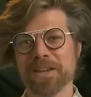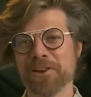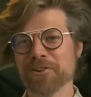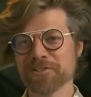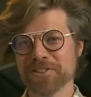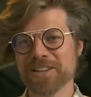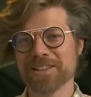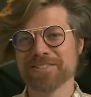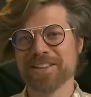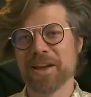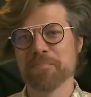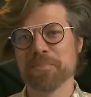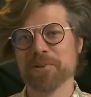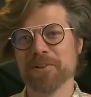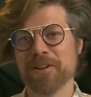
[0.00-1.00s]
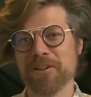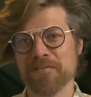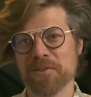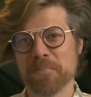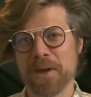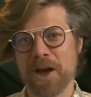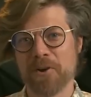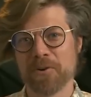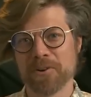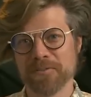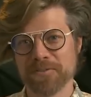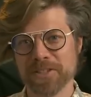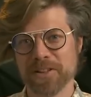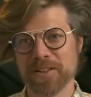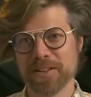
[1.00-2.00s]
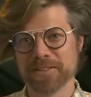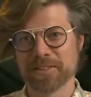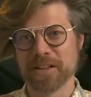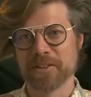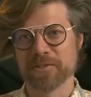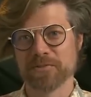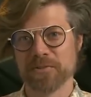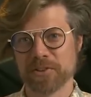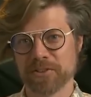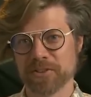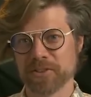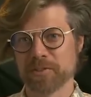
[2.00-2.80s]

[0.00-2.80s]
or perhaps it would be more accurate, or whatever.